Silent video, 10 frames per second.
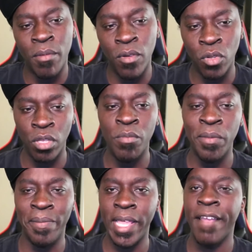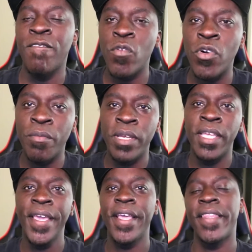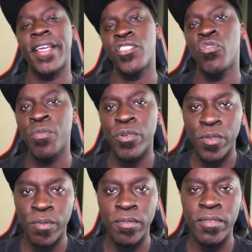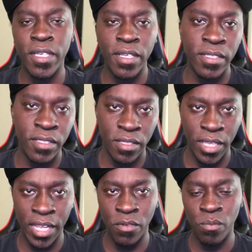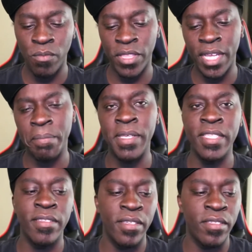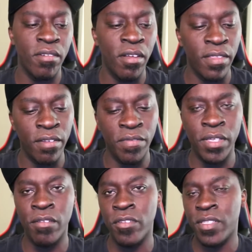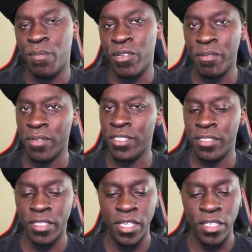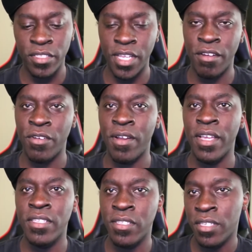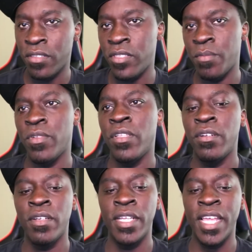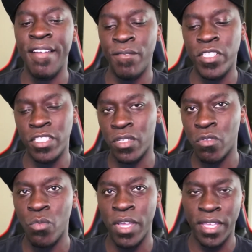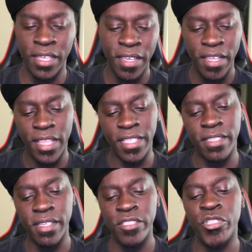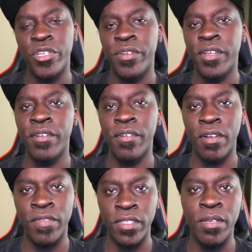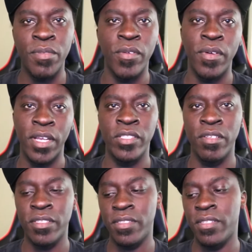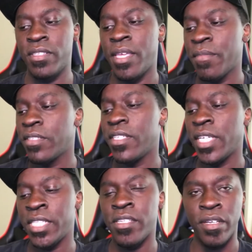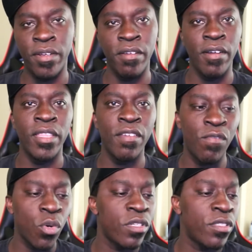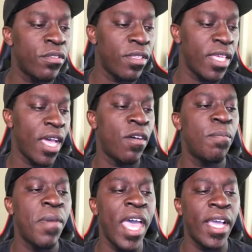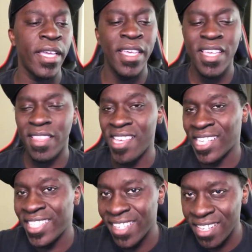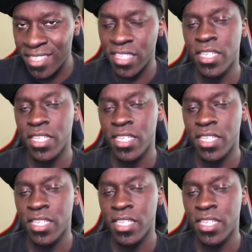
global platform like Subaru does. And what that means is all their vehicles are pretty much standardized, similar in every single way. Like the interior of WRX looks the same as the interior on the Forester, the Outback, the Accent.